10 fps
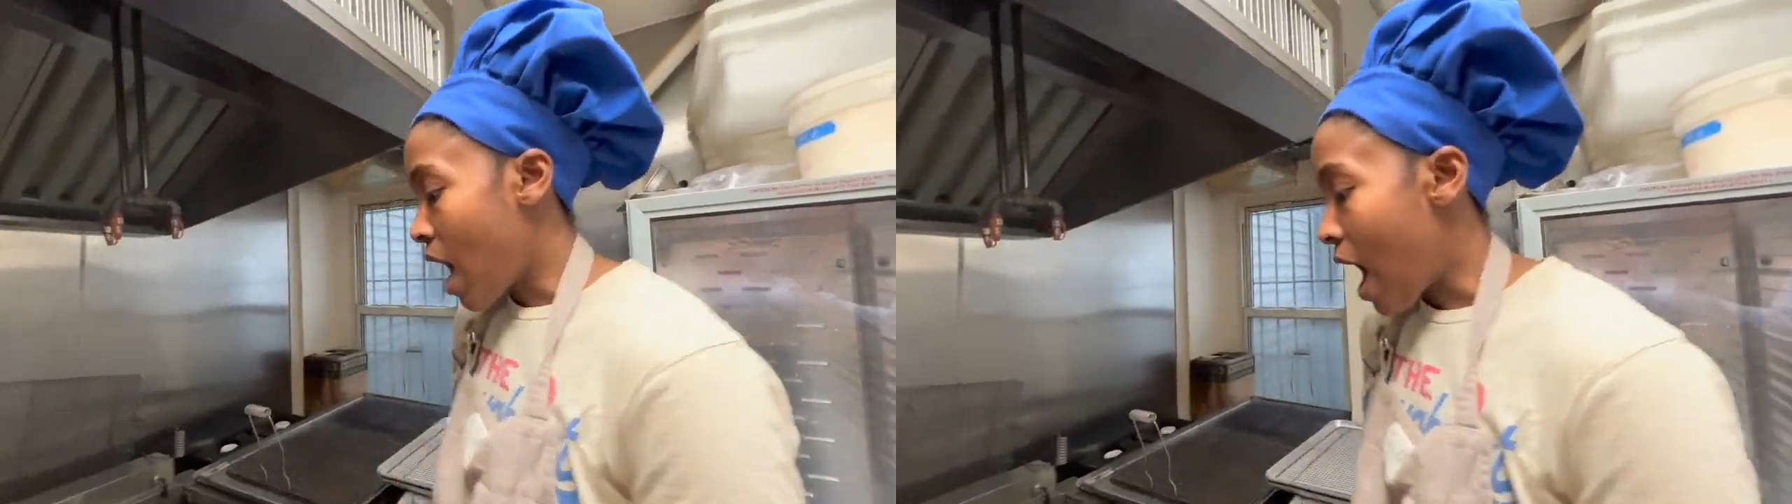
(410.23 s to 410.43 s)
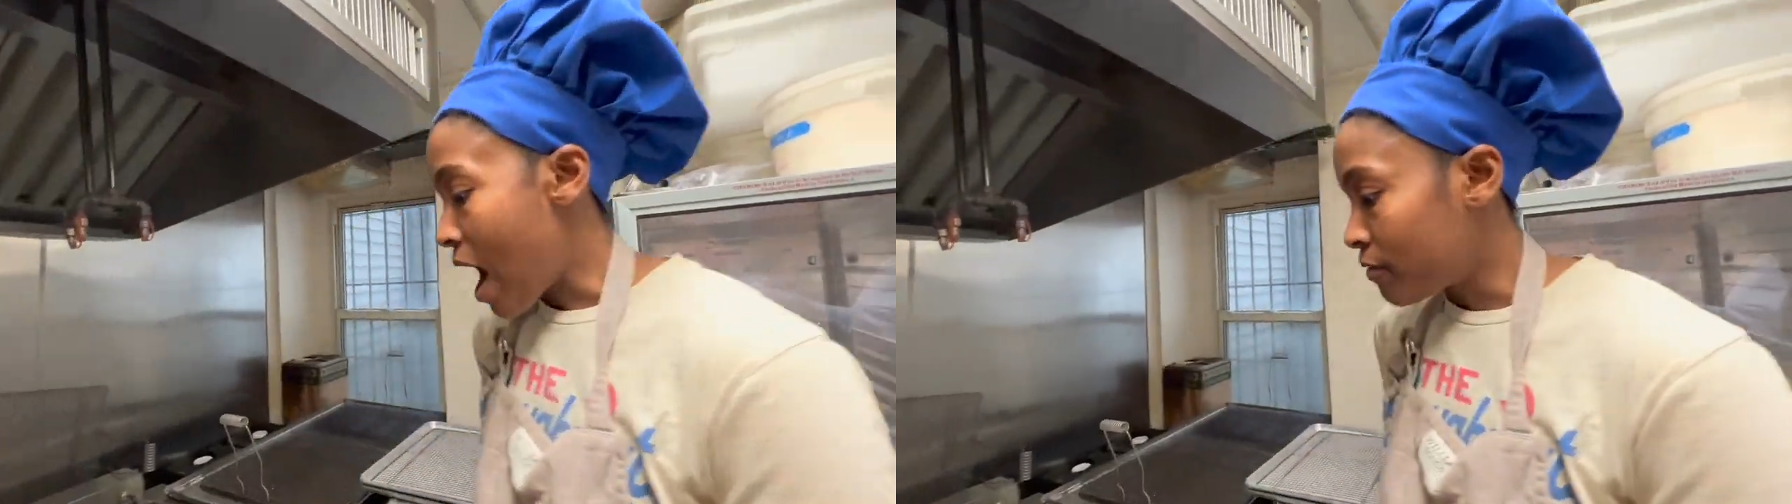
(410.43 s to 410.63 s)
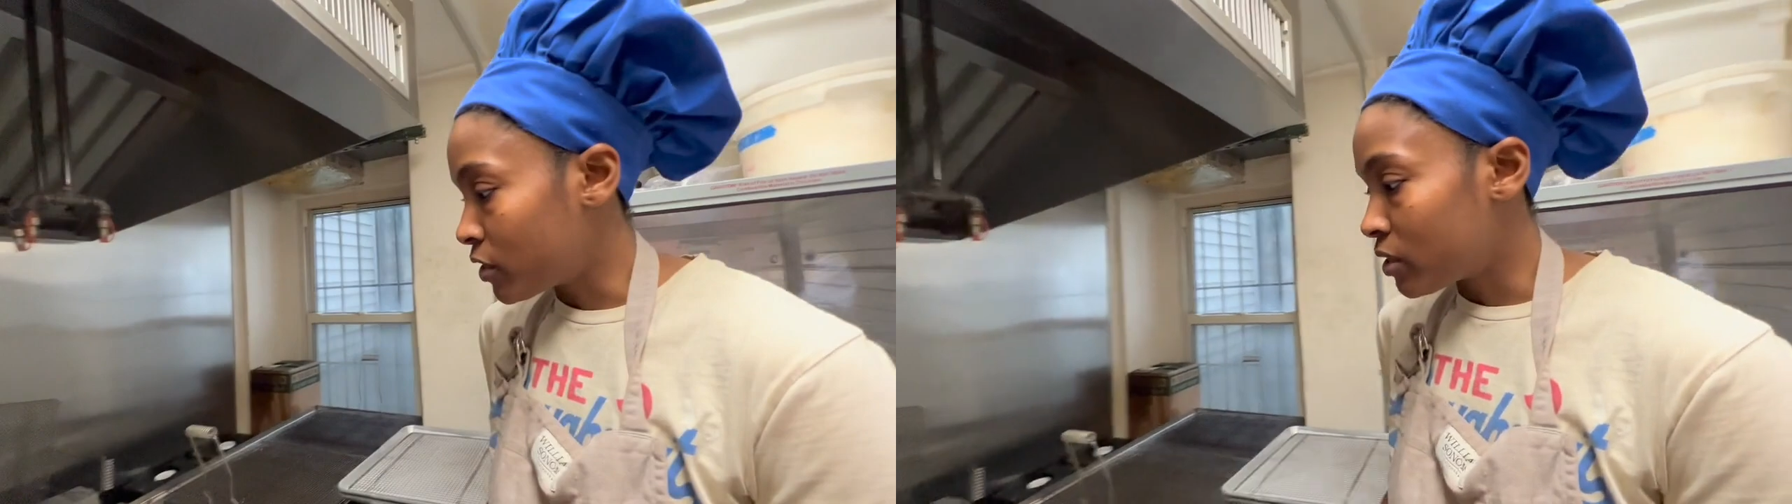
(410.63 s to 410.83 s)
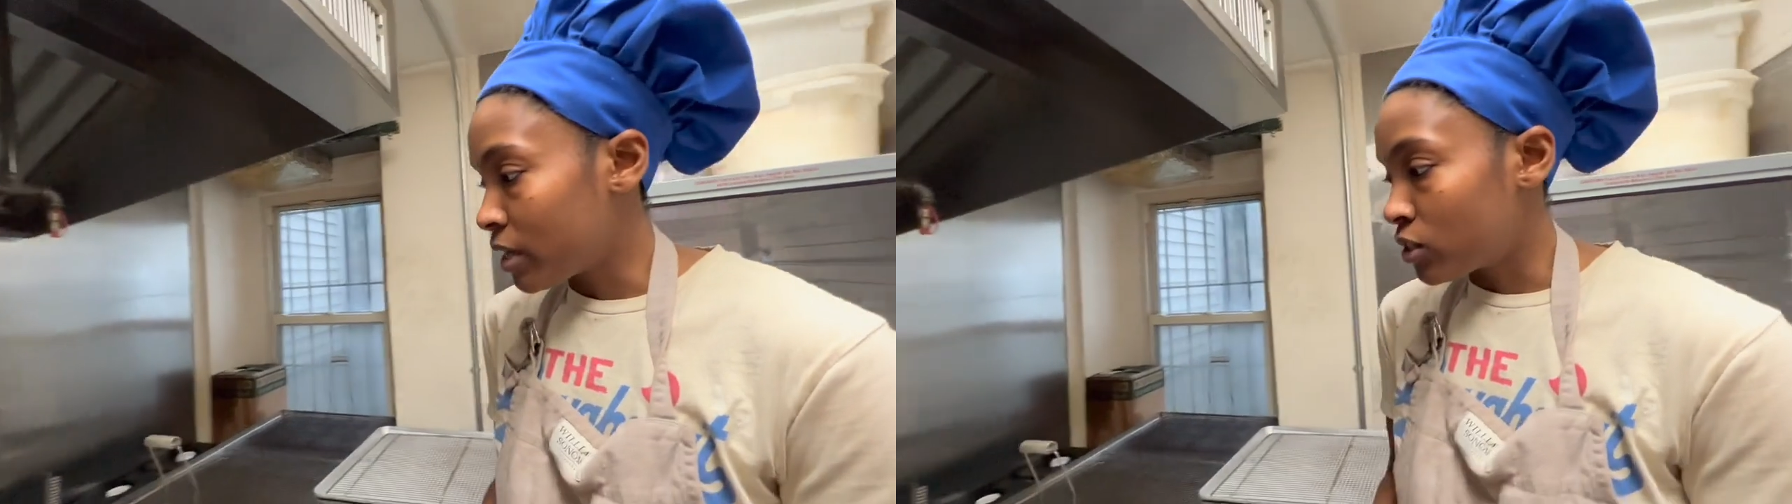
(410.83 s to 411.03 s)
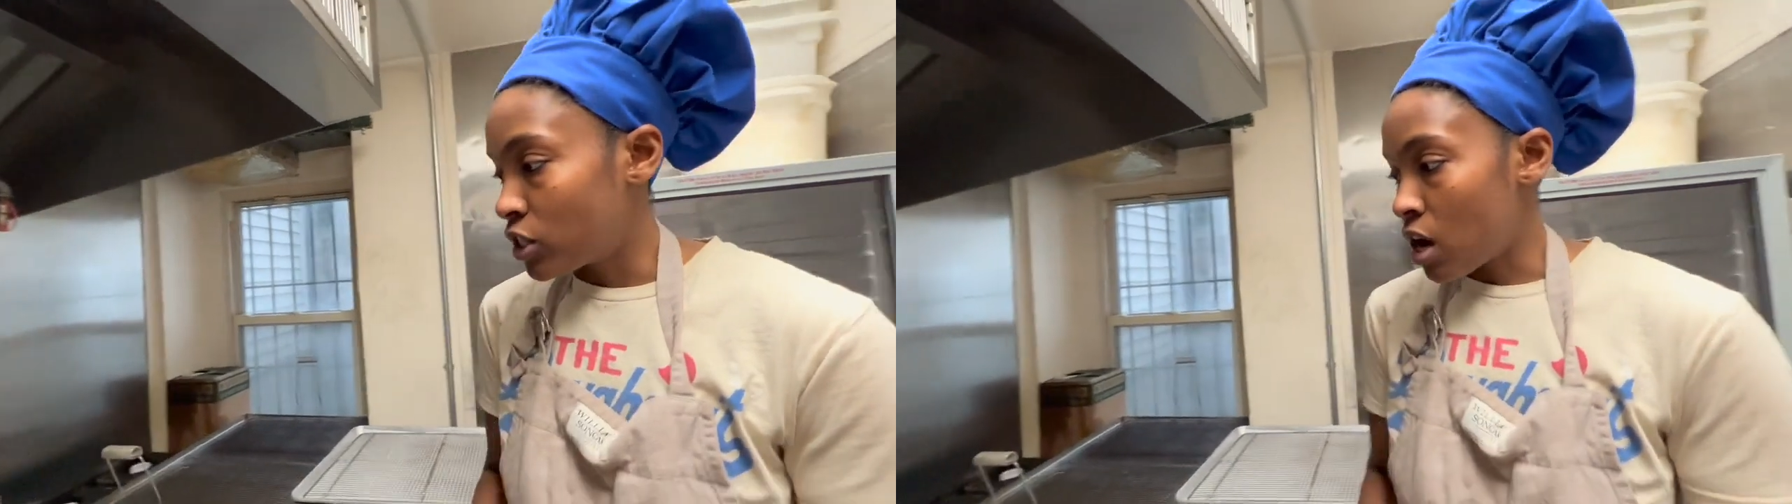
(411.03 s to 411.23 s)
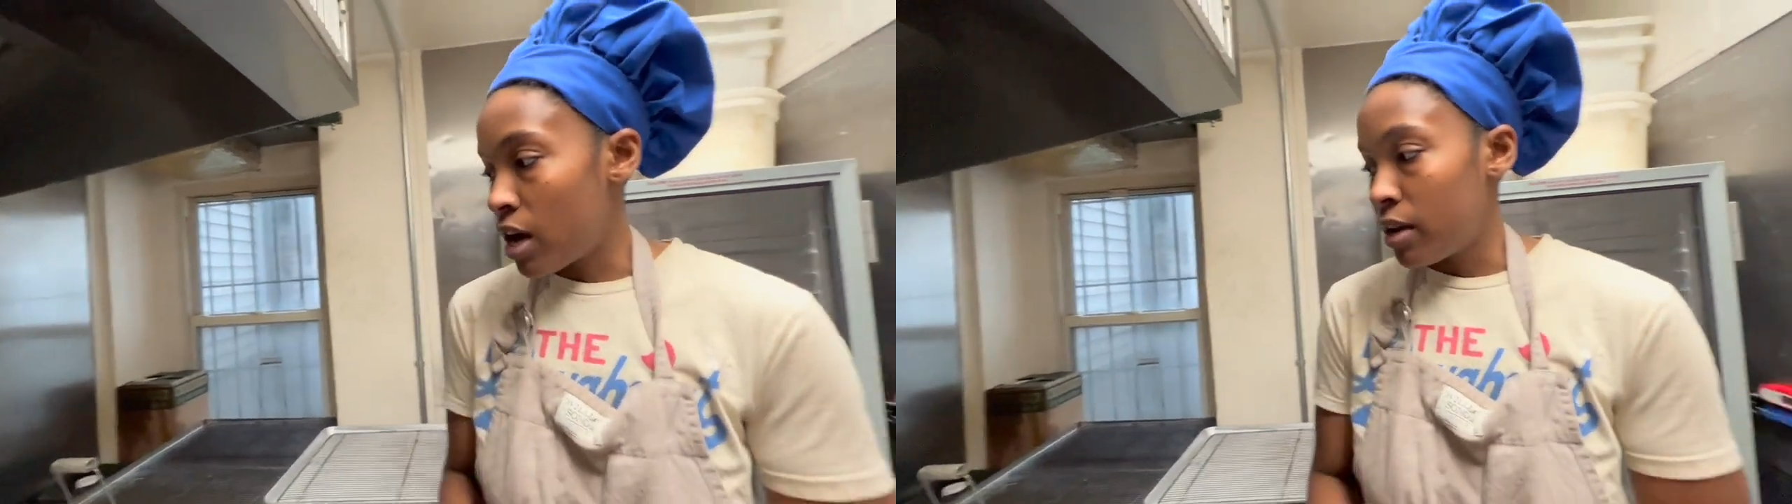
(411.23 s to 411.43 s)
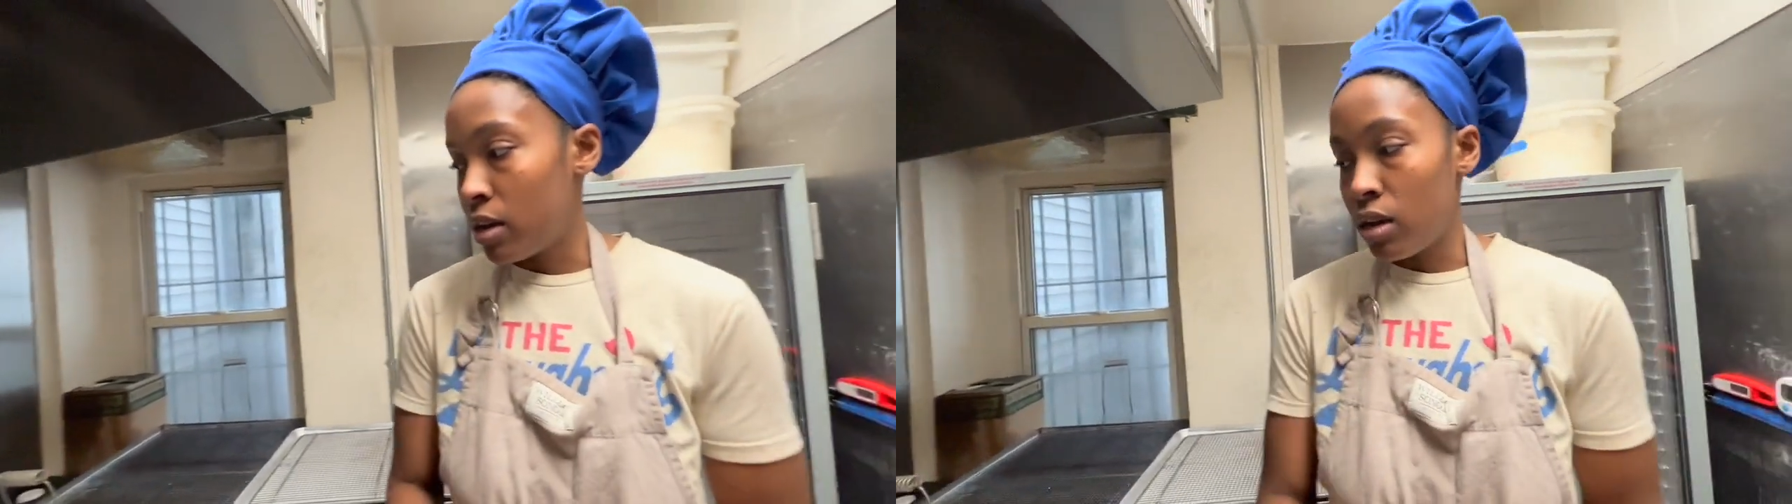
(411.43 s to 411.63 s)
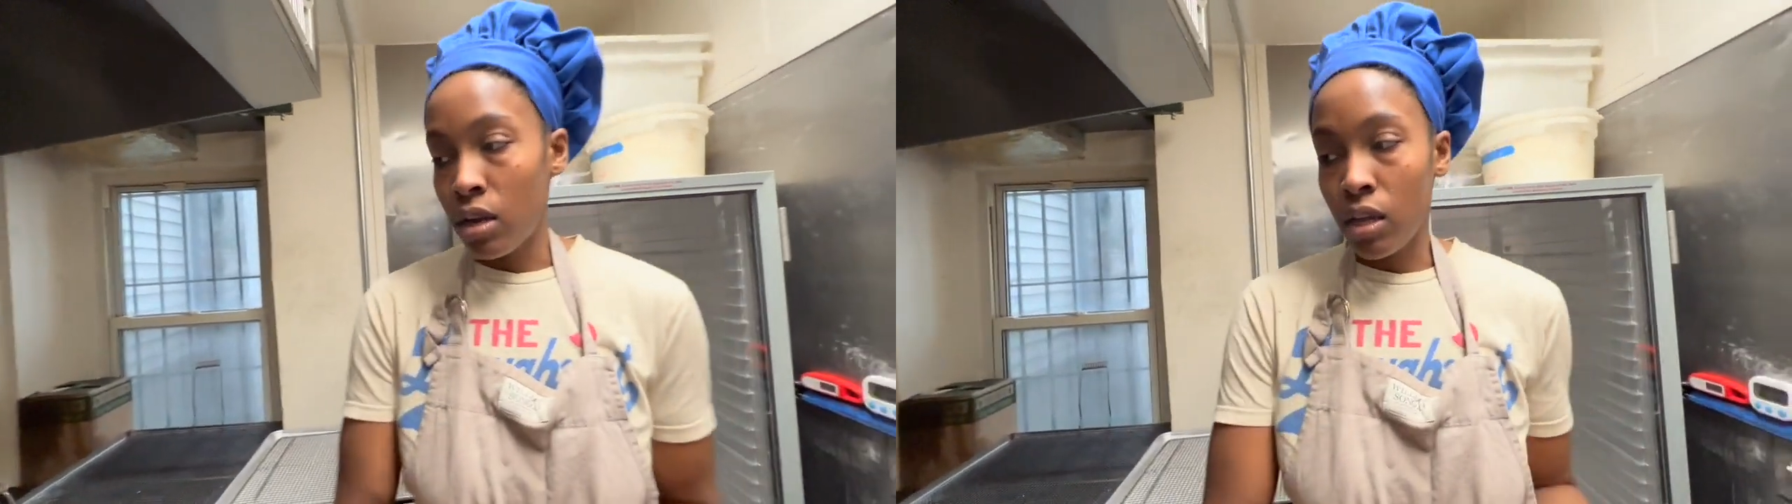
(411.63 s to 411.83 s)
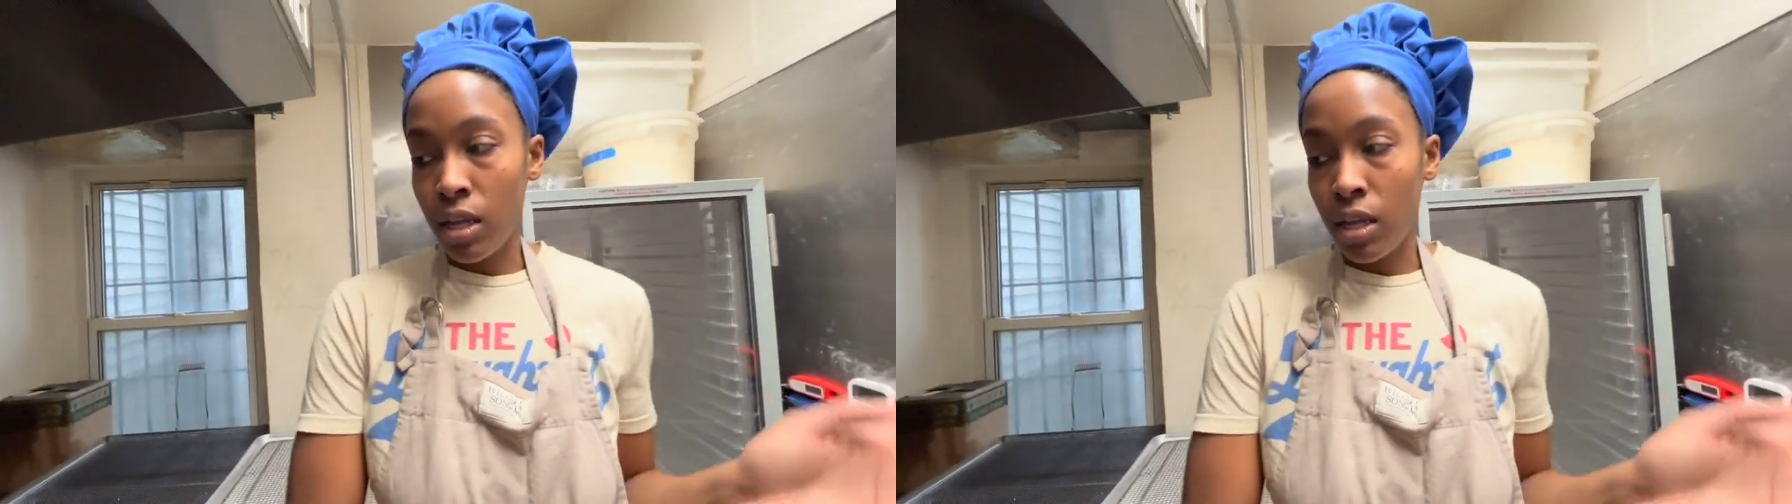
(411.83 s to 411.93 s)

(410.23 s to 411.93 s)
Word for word: after they're done